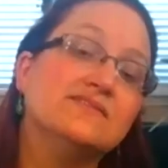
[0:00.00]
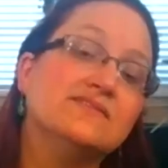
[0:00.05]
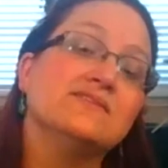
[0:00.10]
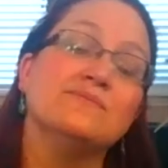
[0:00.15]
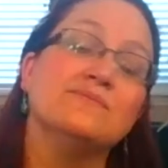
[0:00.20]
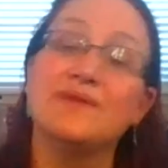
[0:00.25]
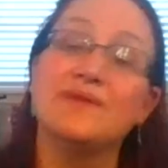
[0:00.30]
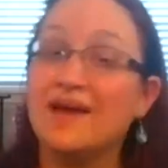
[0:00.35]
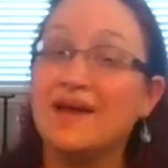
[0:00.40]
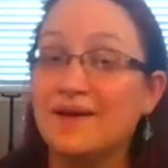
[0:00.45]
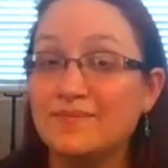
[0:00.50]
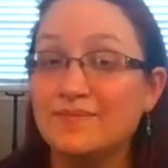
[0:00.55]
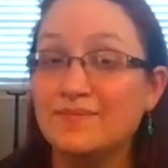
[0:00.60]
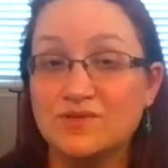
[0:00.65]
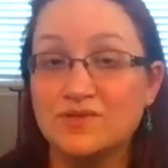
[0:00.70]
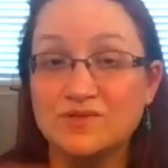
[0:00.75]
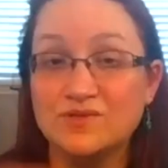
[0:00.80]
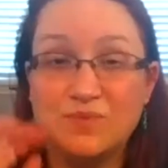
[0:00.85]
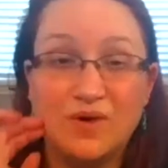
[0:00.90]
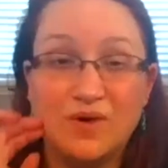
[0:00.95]
sometimes
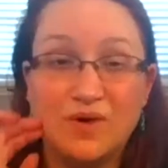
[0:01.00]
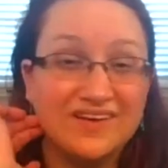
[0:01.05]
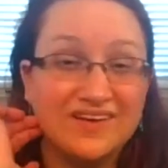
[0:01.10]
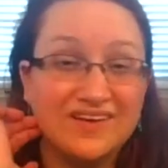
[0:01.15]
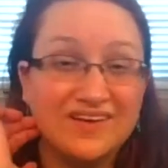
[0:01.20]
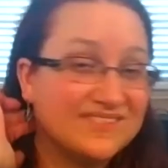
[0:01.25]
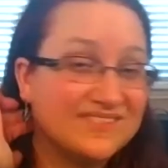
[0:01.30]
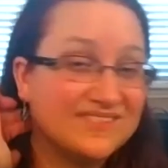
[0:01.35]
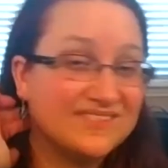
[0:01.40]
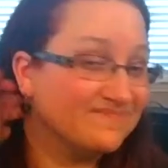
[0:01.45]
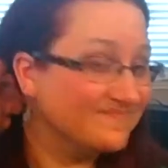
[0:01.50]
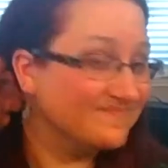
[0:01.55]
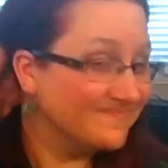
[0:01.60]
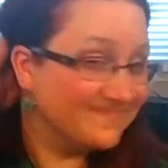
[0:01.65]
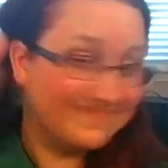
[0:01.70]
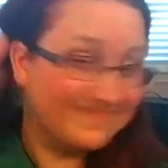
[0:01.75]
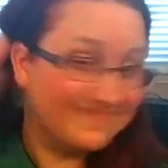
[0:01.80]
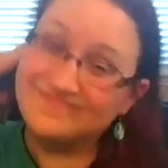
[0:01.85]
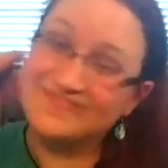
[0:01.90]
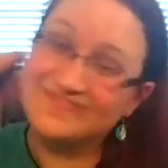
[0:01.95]
those products
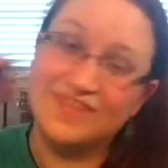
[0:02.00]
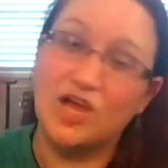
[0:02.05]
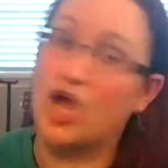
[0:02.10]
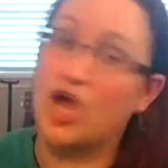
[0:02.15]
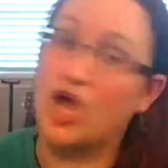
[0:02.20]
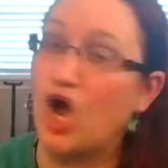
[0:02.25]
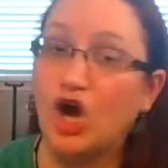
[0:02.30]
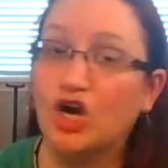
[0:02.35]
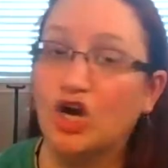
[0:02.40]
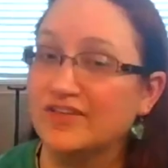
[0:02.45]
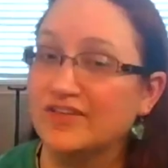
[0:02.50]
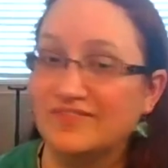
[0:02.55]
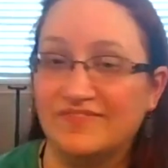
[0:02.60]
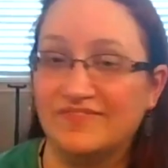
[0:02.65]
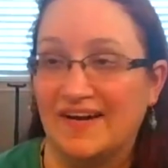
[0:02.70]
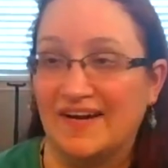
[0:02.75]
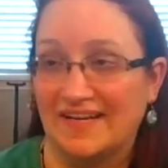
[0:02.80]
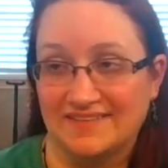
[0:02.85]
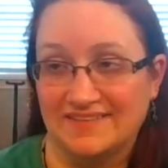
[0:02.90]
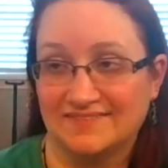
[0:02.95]
aren't
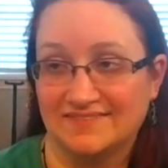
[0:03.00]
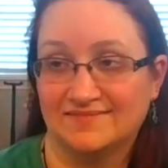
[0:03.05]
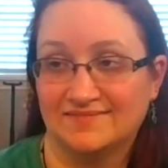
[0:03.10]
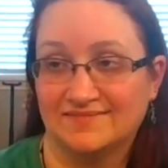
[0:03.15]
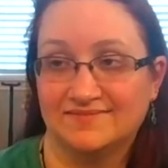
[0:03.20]
fine.